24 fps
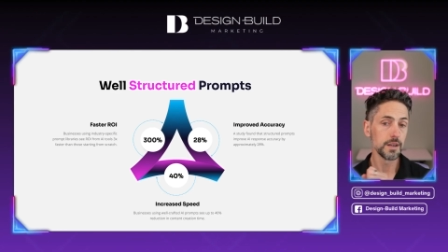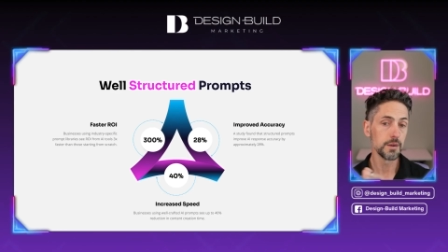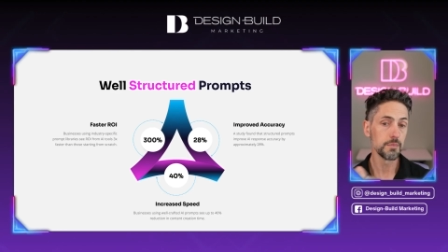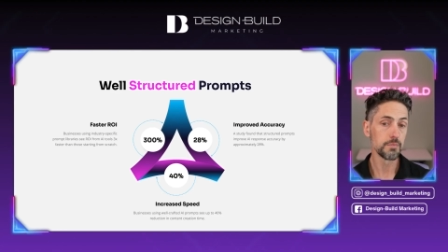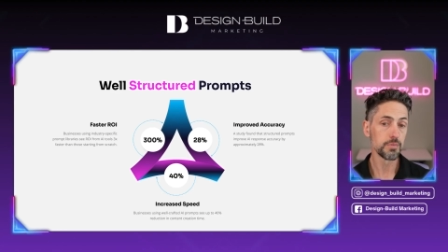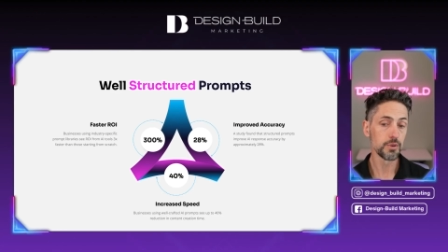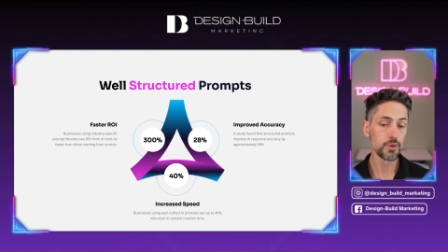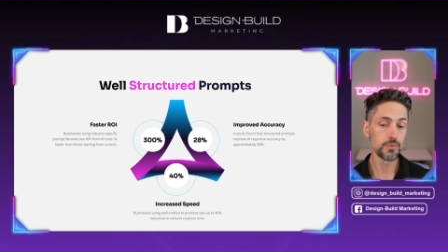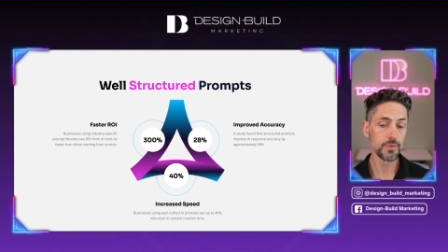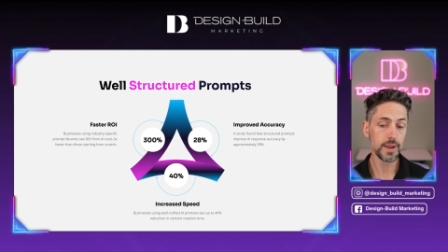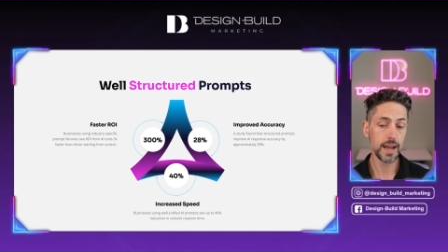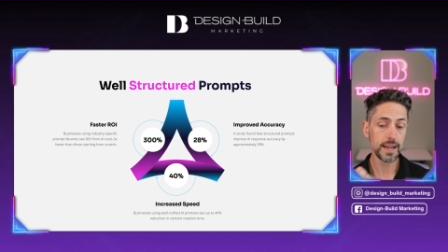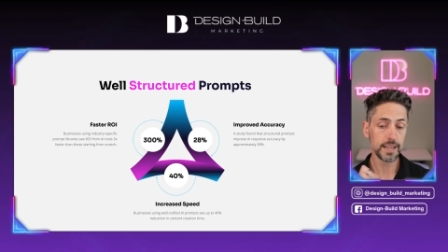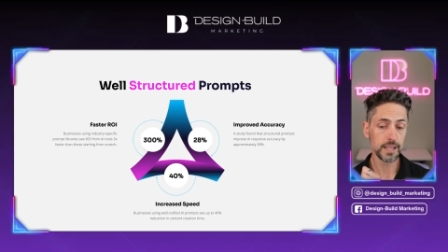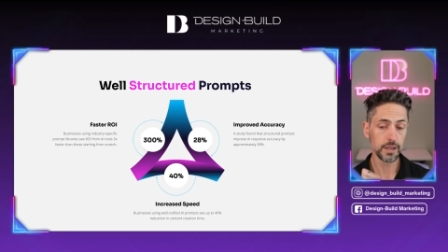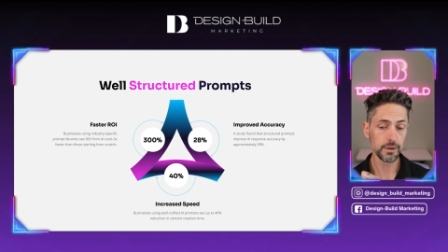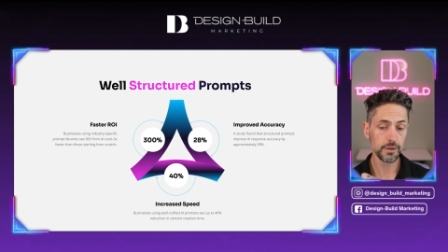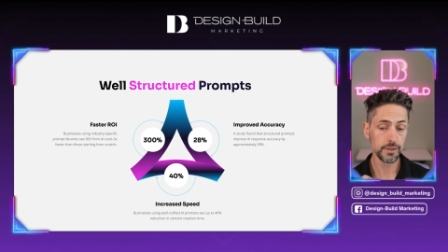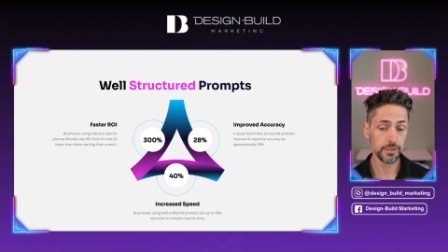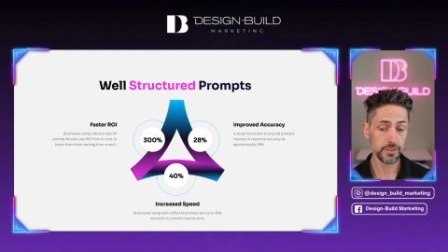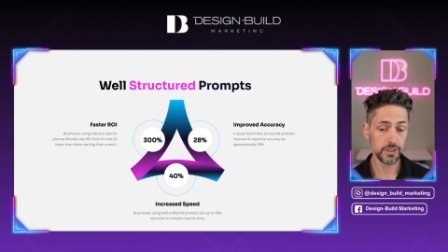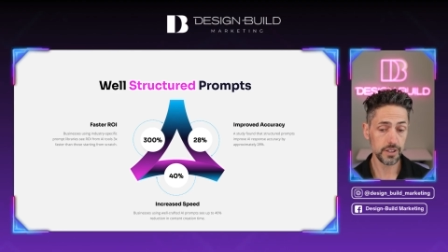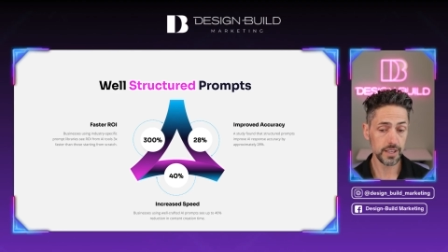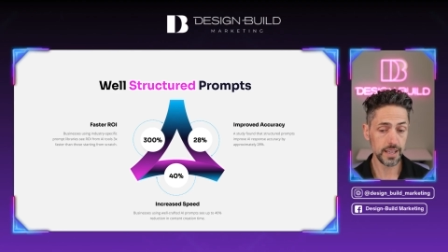improved
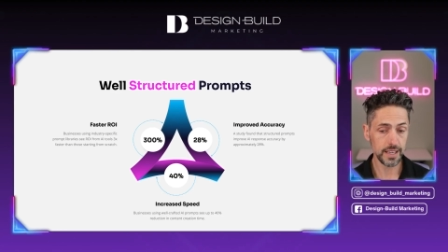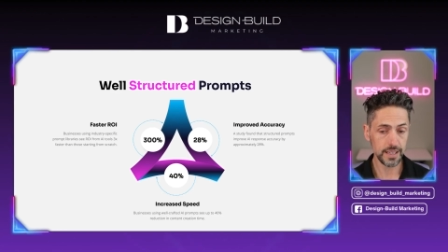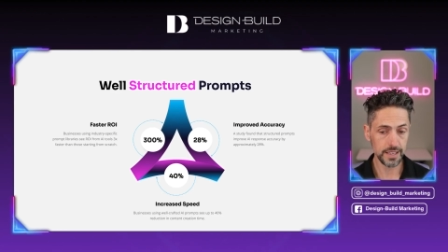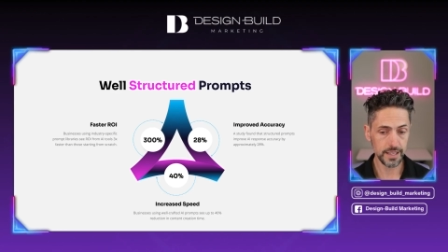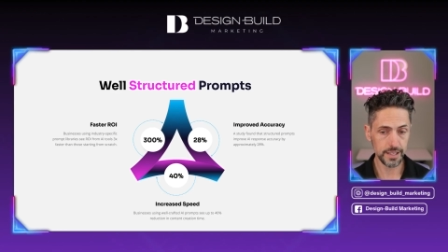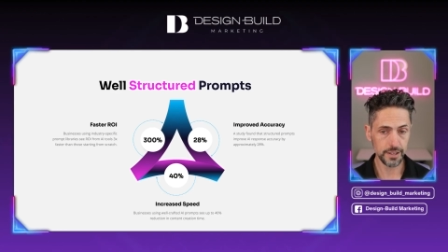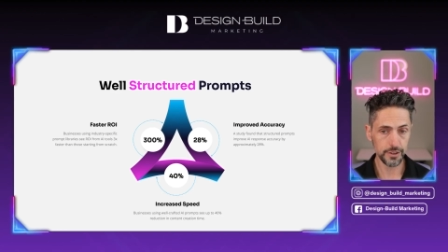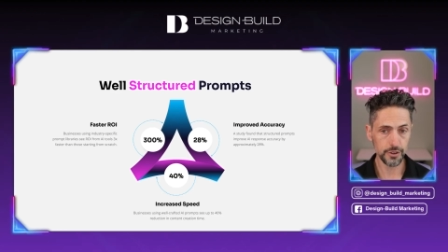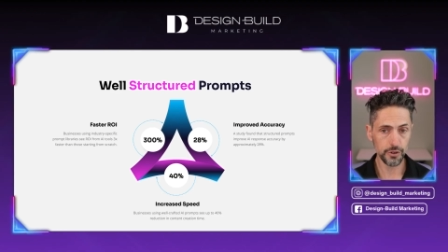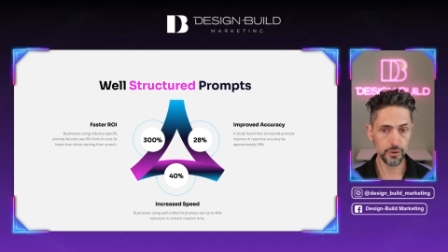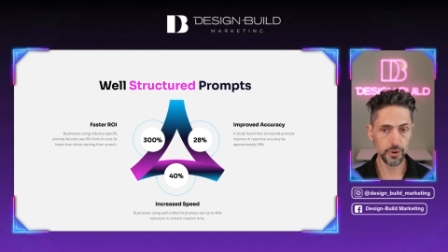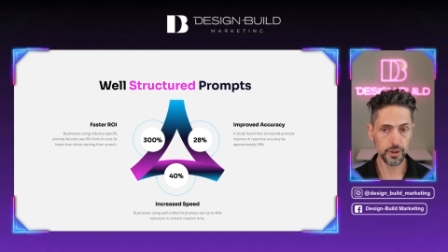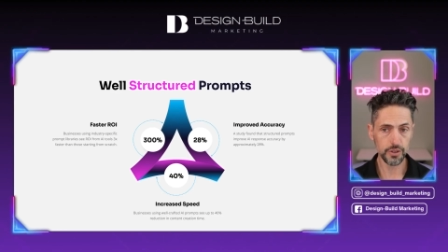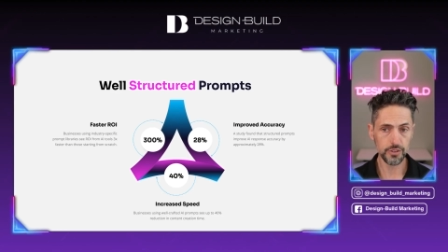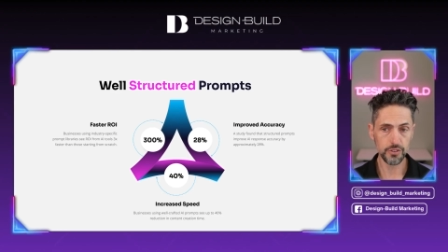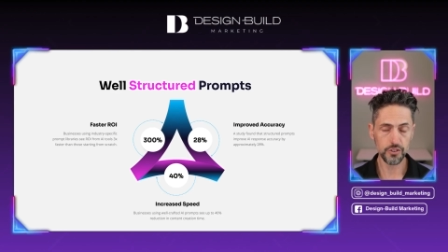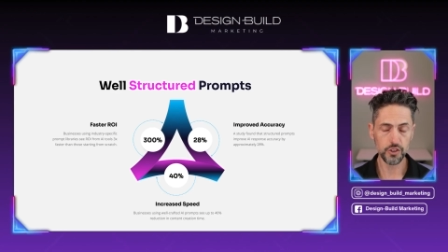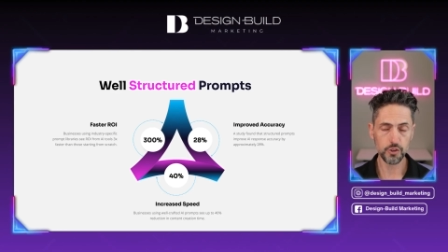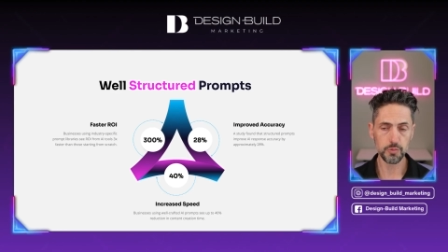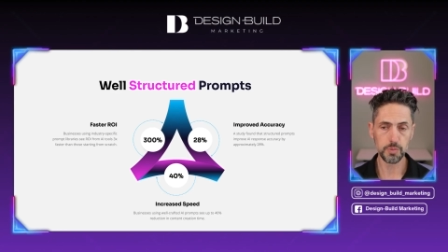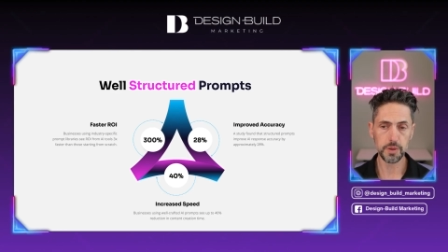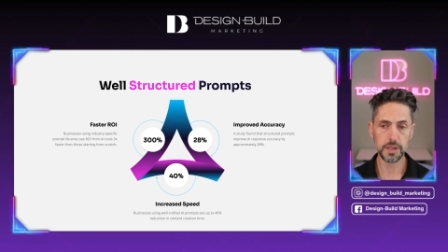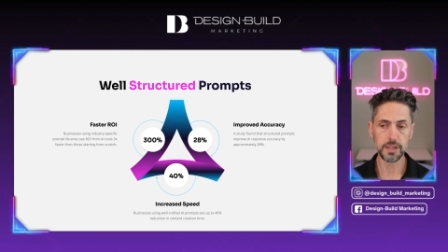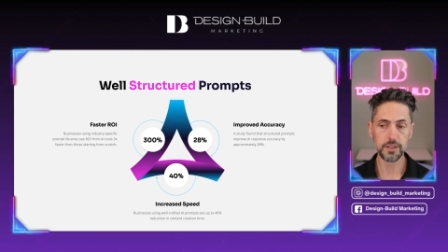accuracy, and increased
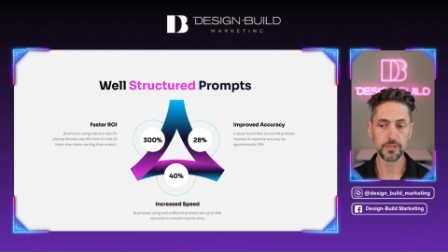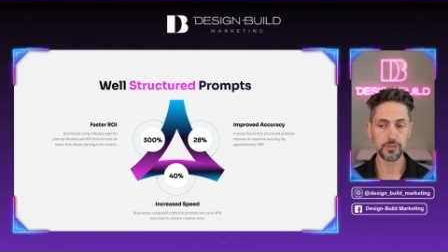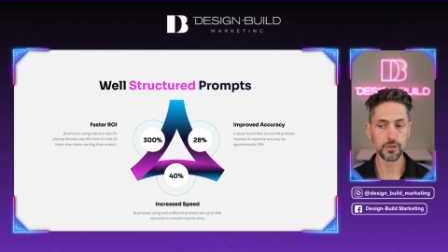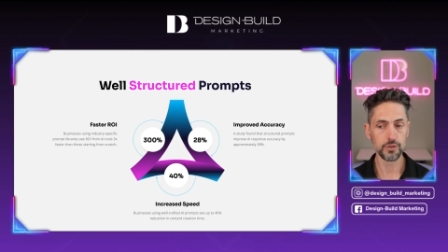speed.